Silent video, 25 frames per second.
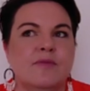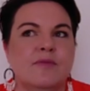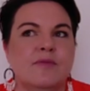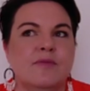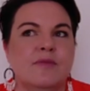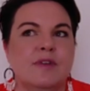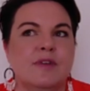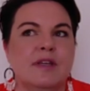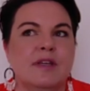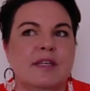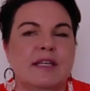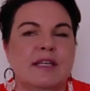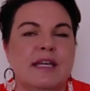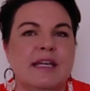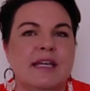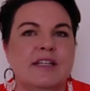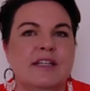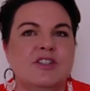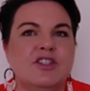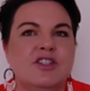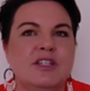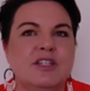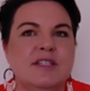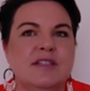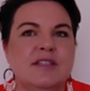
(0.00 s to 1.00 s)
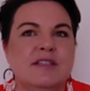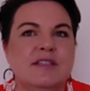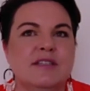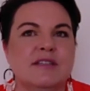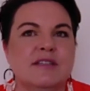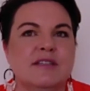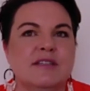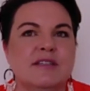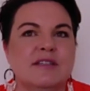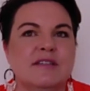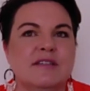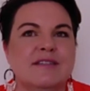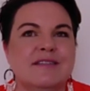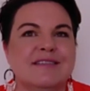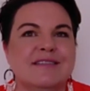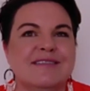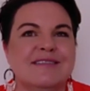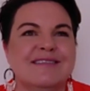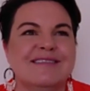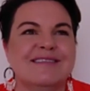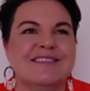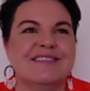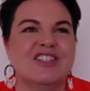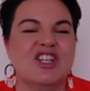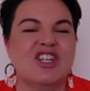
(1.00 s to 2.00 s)
yeah, just
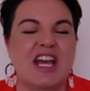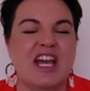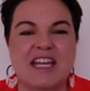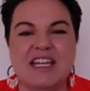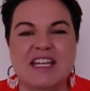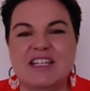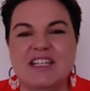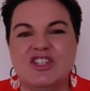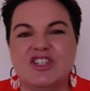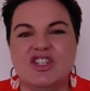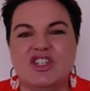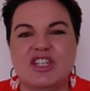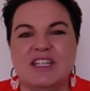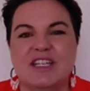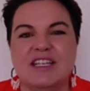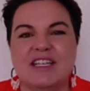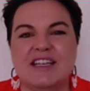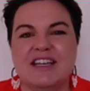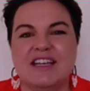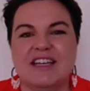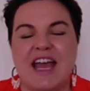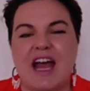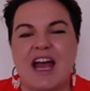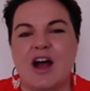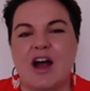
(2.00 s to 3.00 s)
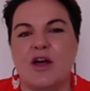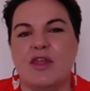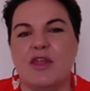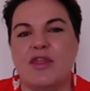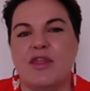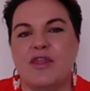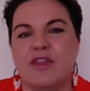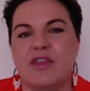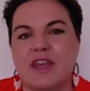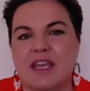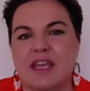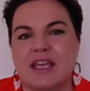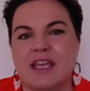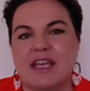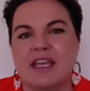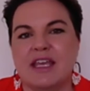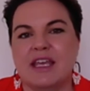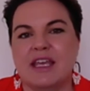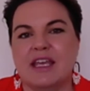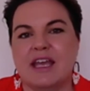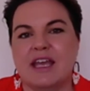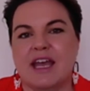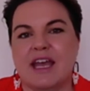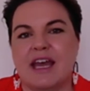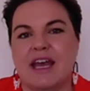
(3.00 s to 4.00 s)
changing our
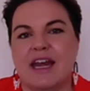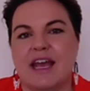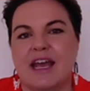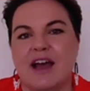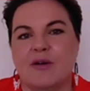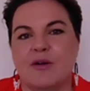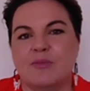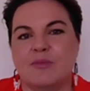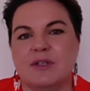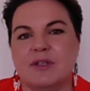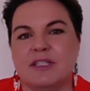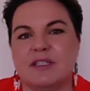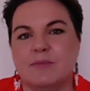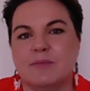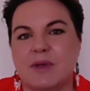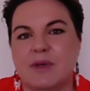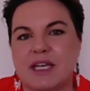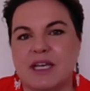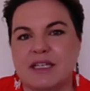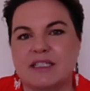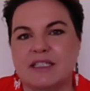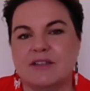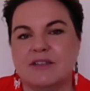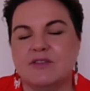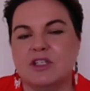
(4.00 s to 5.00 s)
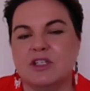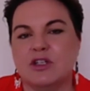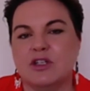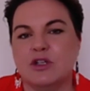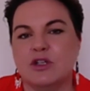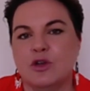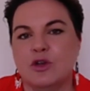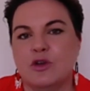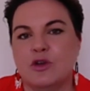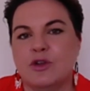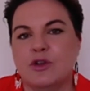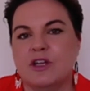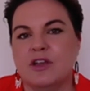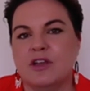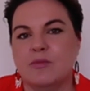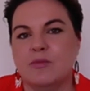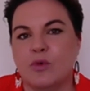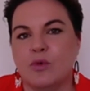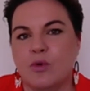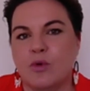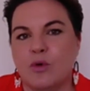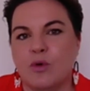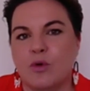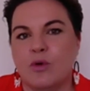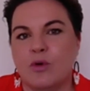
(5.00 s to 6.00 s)
thinking and our perspectives and learning
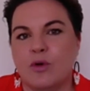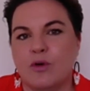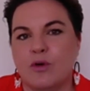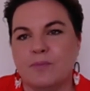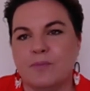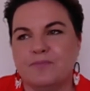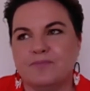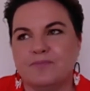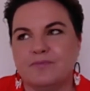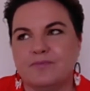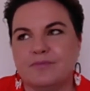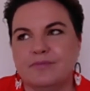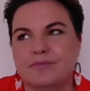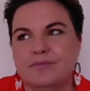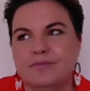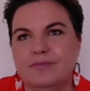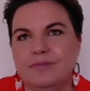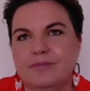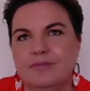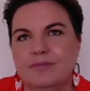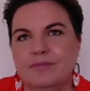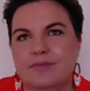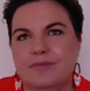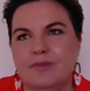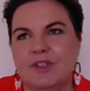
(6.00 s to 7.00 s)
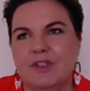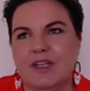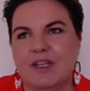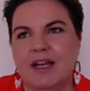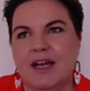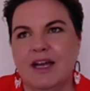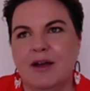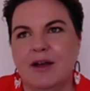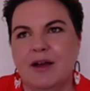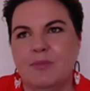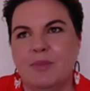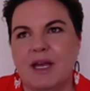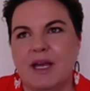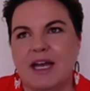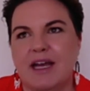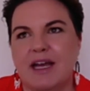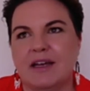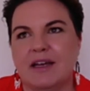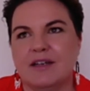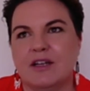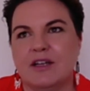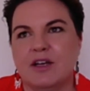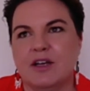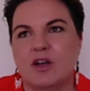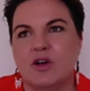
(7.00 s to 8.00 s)
more
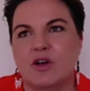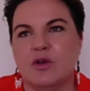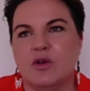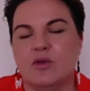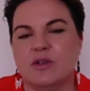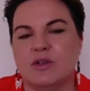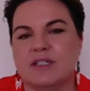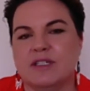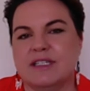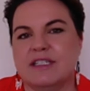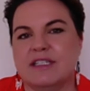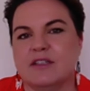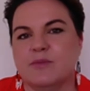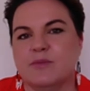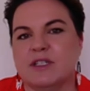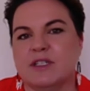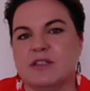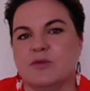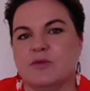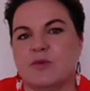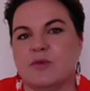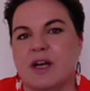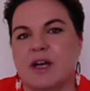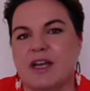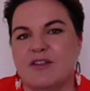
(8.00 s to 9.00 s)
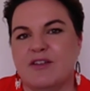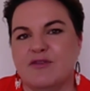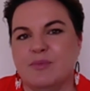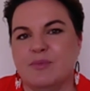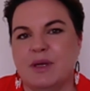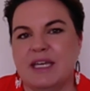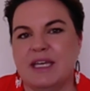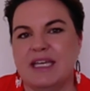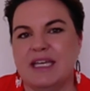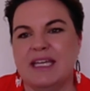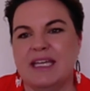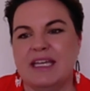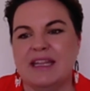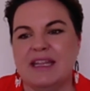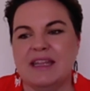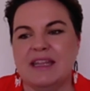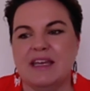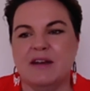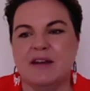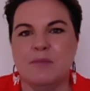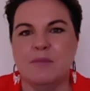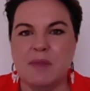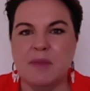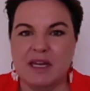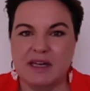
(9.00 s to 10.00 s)
about autism as a way of being than
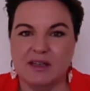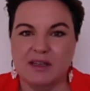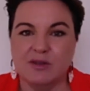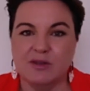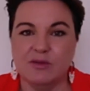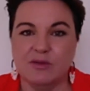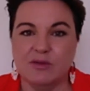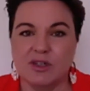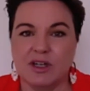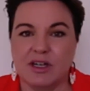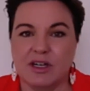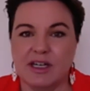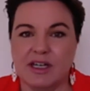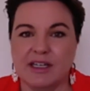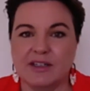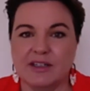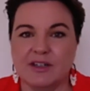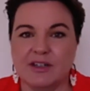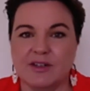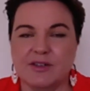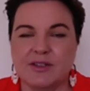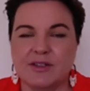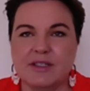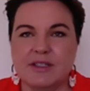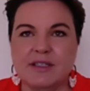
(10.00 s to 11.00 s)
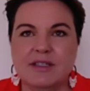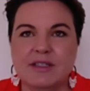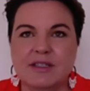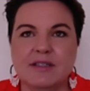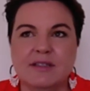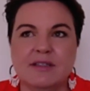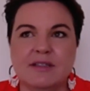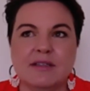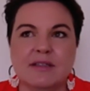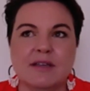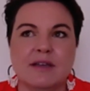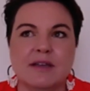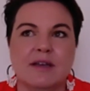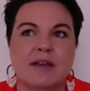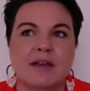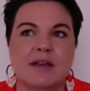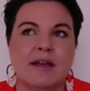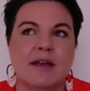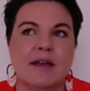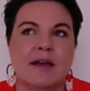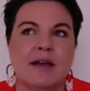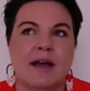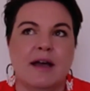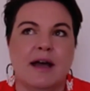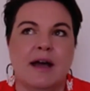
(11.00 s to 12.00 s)
a medical diagnosis.
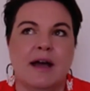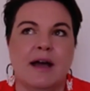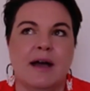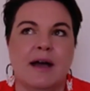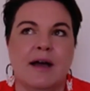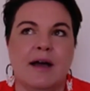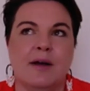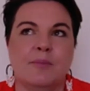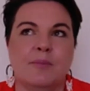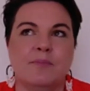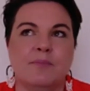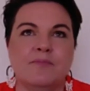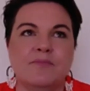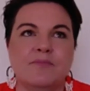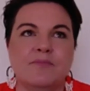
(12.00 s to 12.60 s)
And